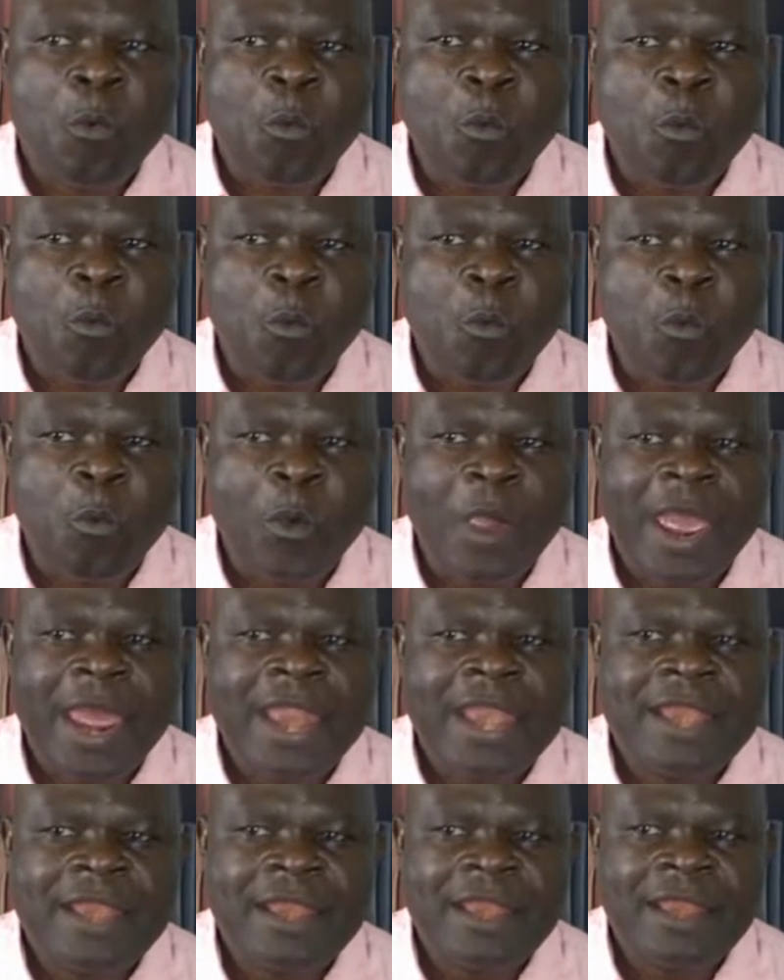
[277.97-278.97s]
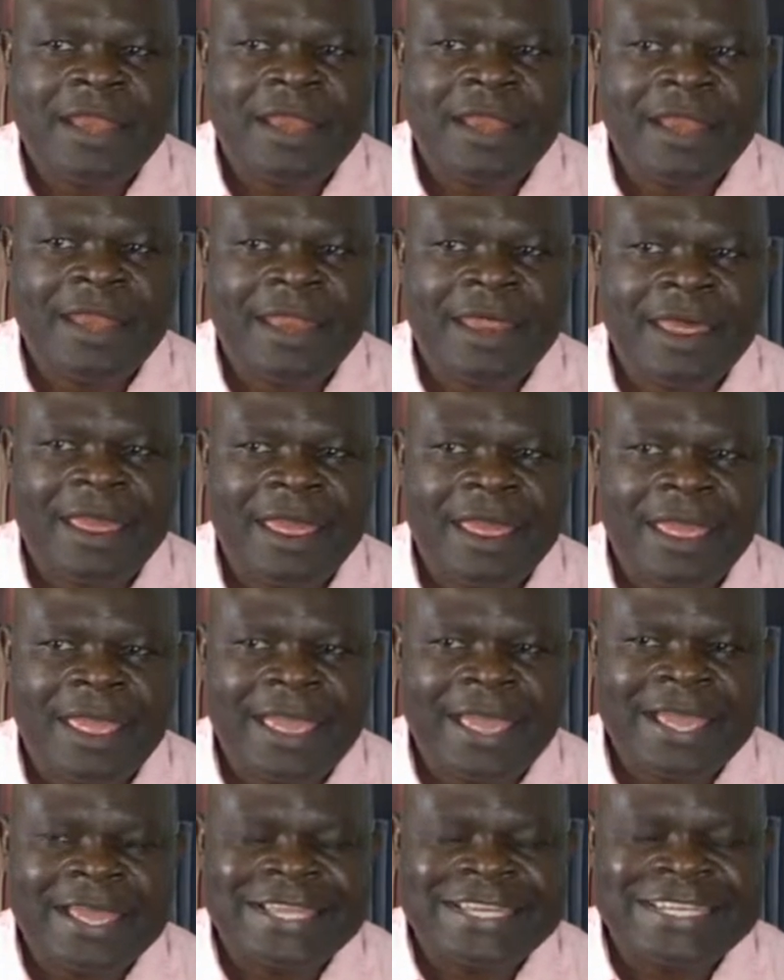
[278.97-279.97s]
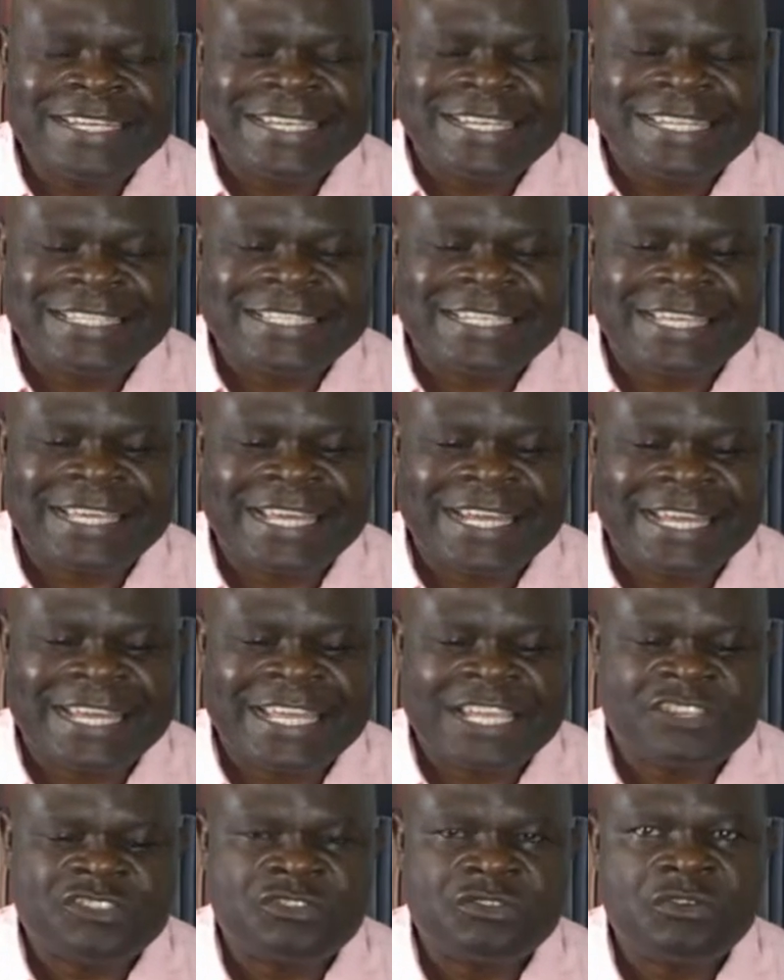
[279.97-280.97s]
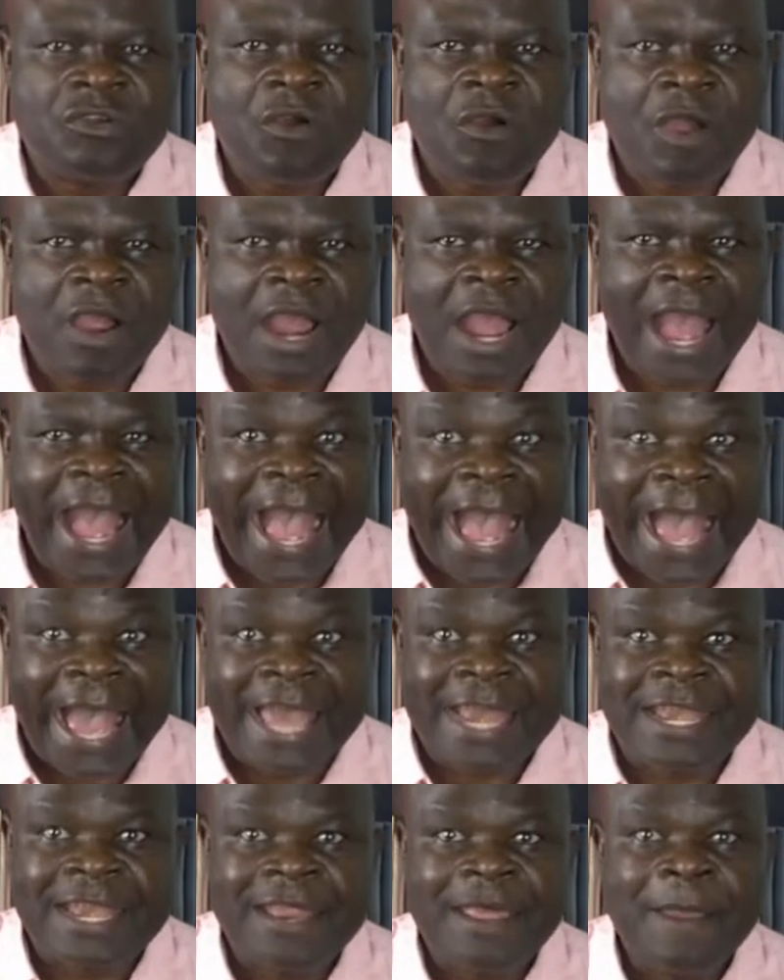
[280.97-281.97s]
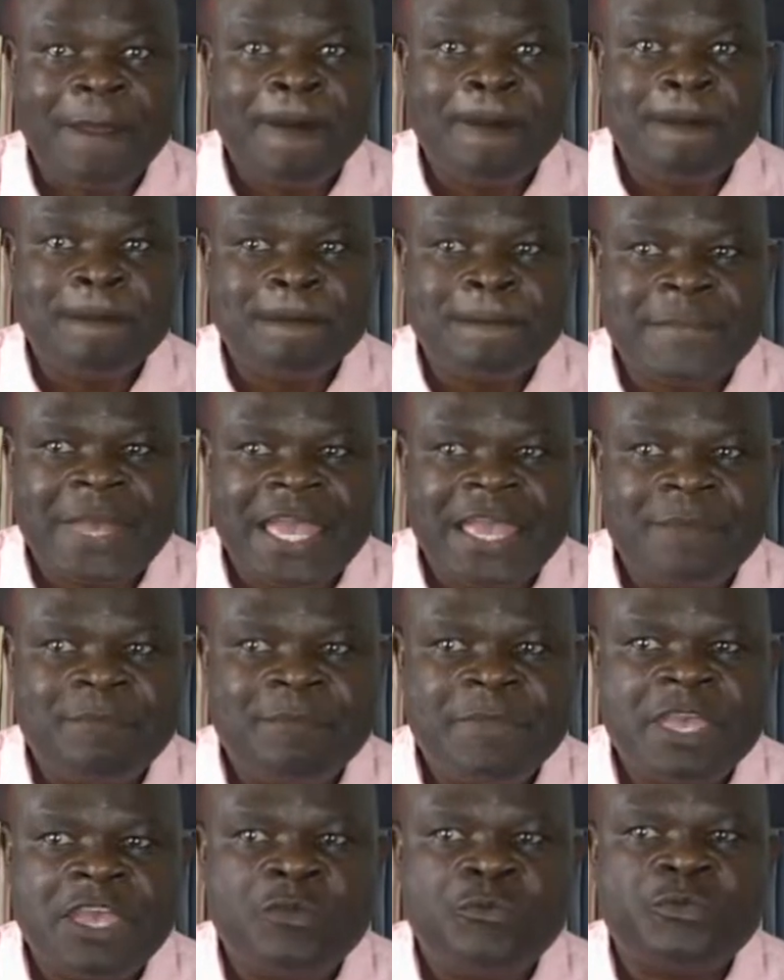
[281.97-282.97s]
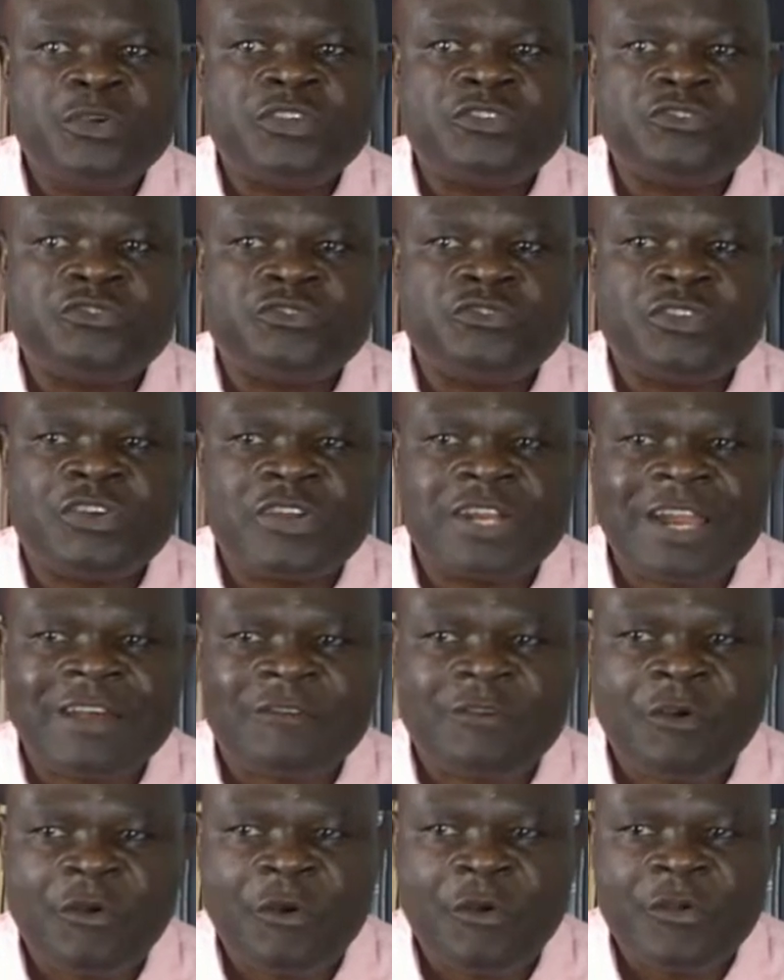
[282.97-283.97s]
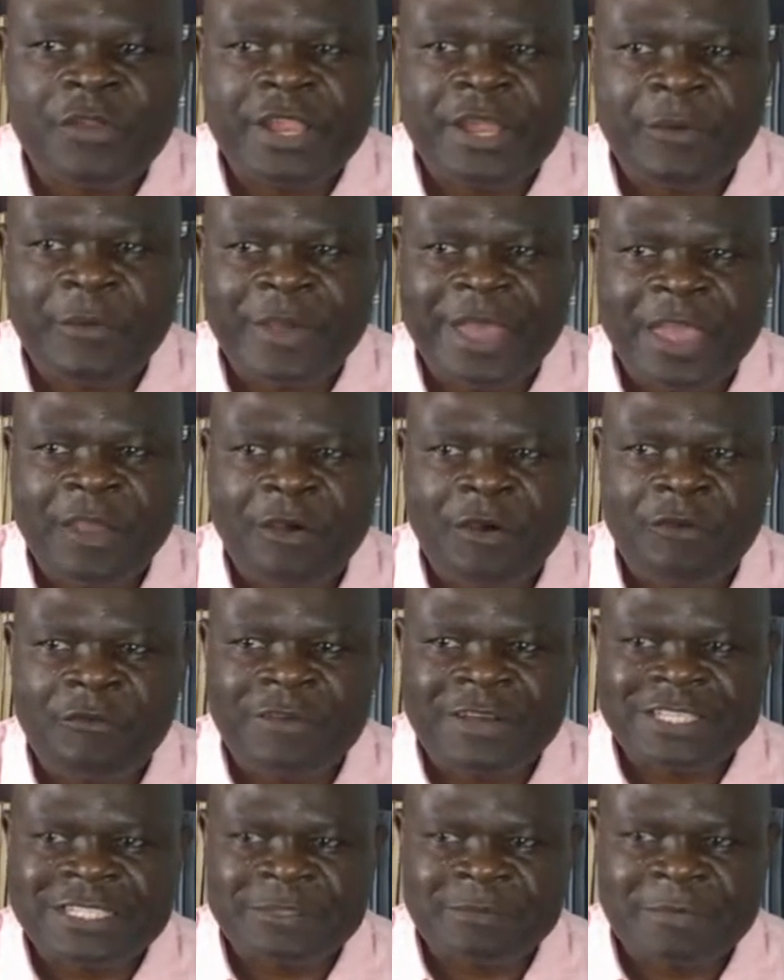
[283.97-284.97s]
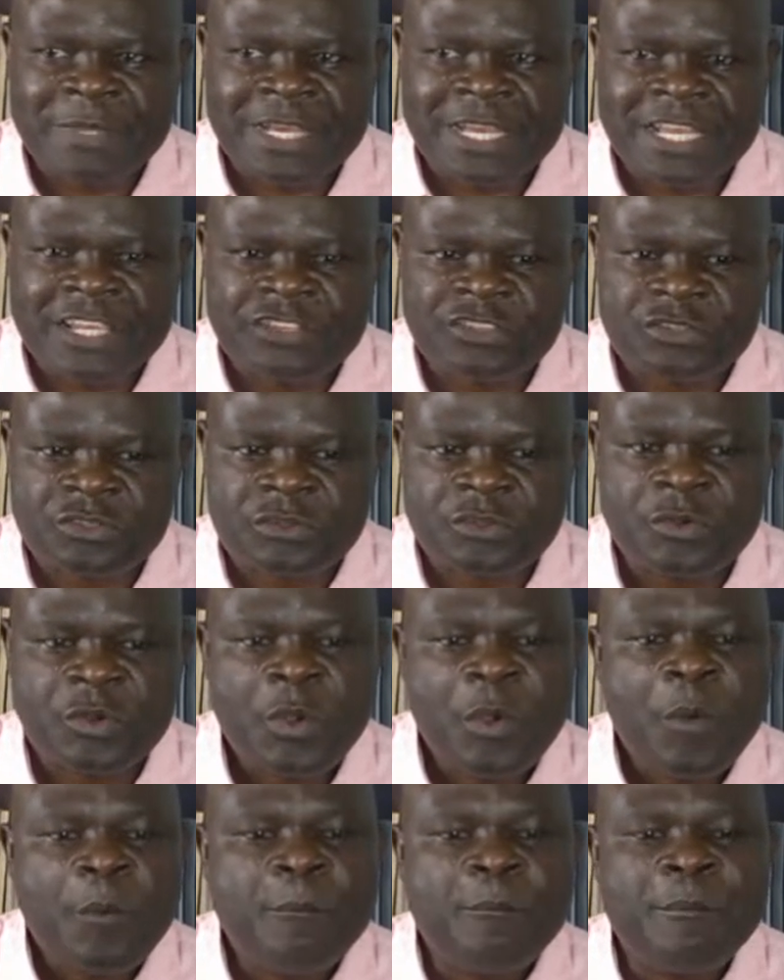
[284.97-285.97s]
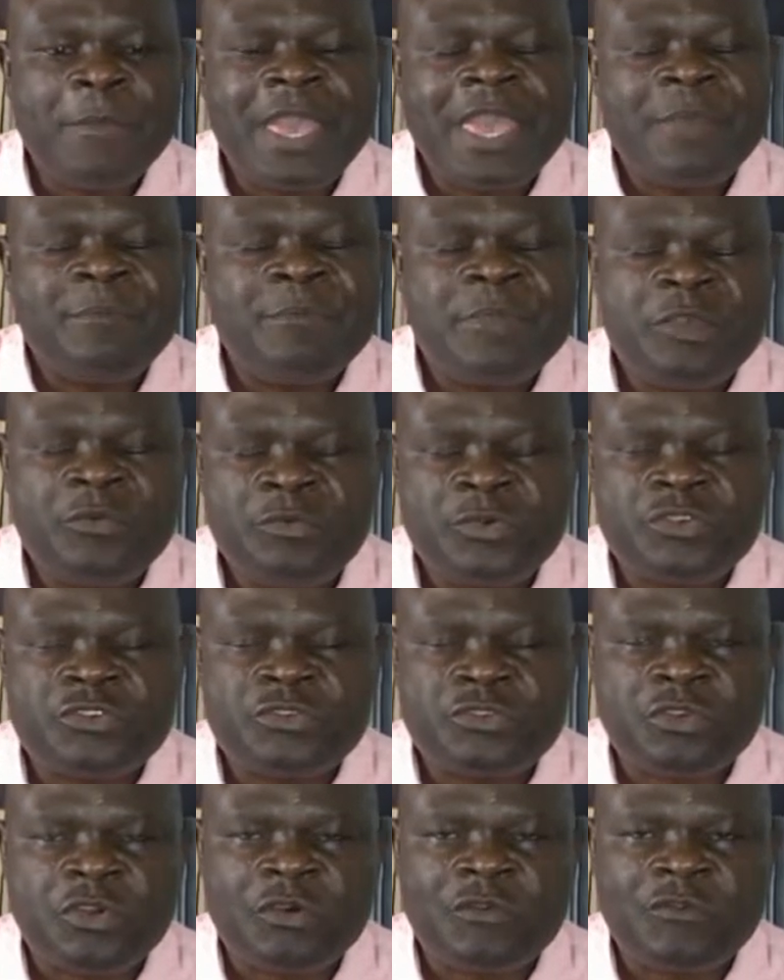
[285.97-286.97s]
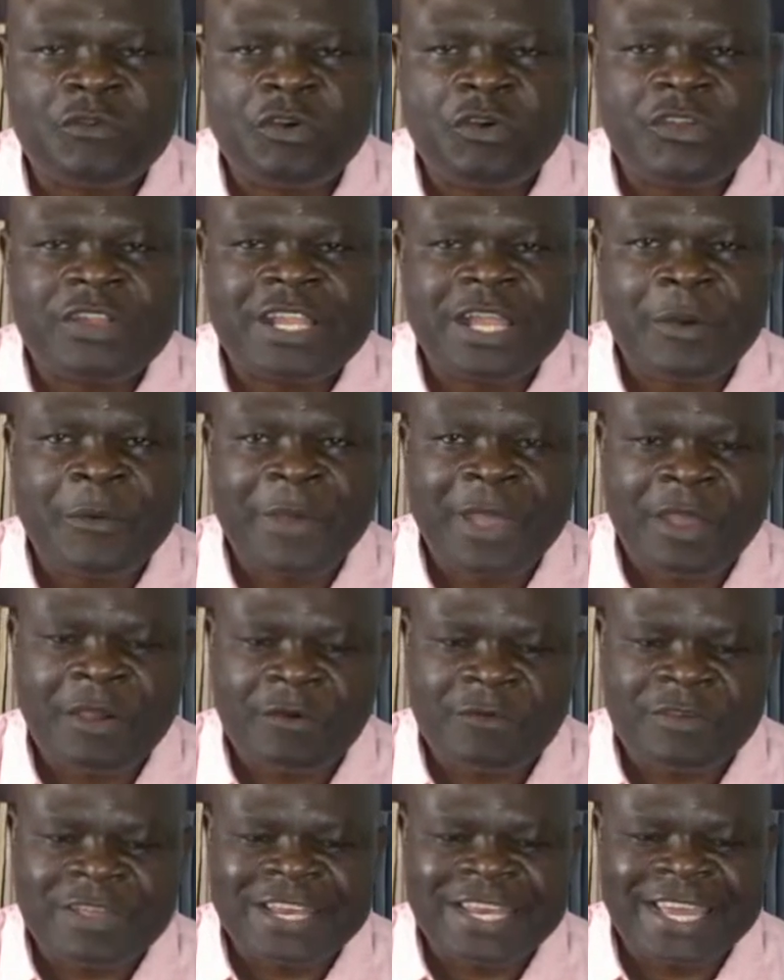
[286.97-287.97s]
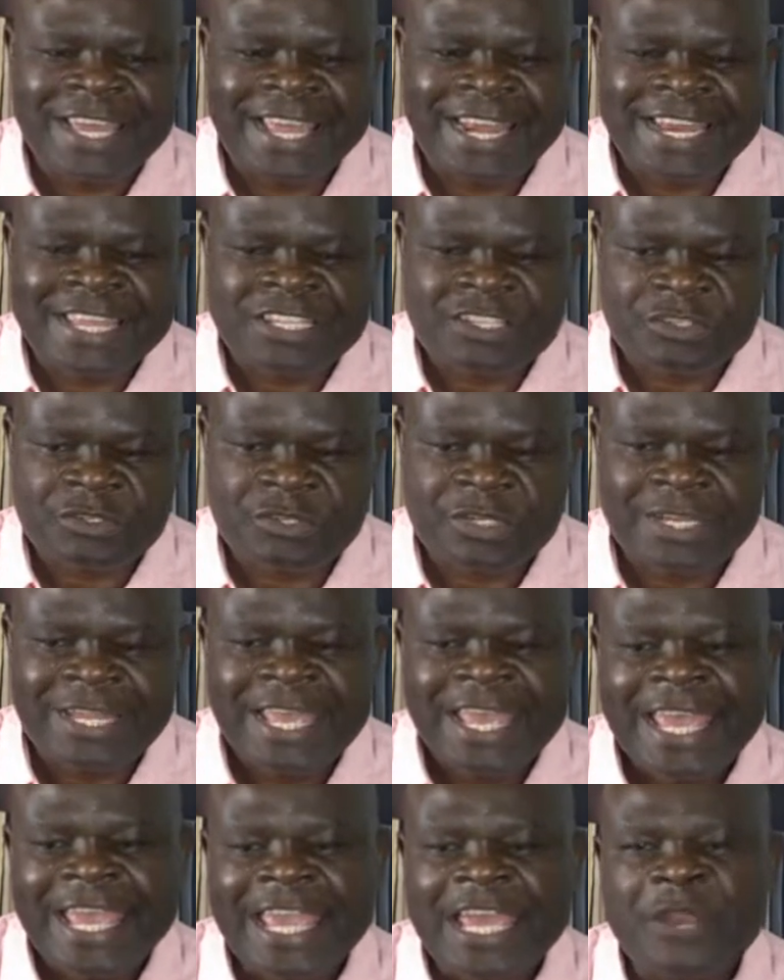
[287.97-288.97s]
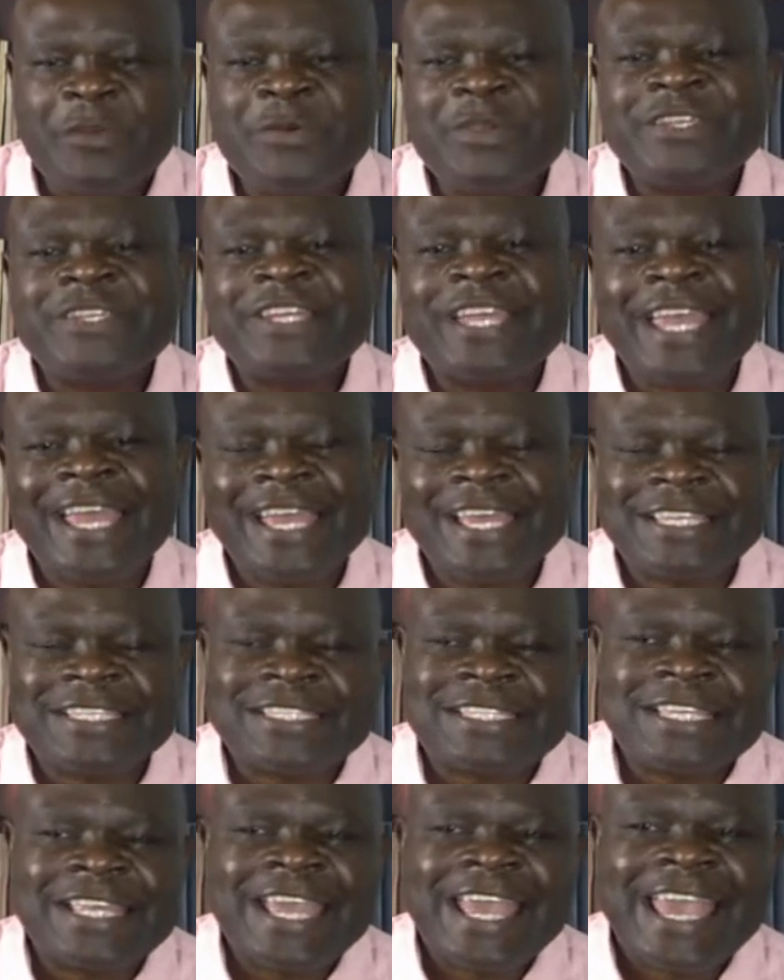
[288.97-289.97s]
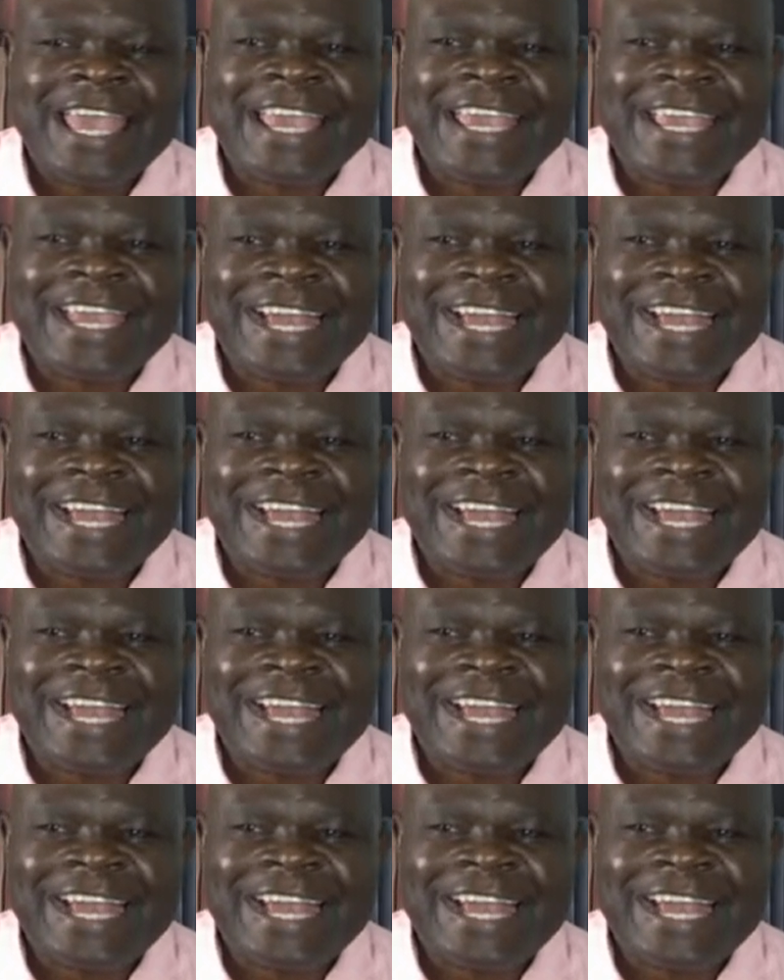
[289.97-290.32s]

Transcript: when desegregation occurred, maybe we should not have gone the way of assimilation. Maybe we should have gone the way of integration, in which case a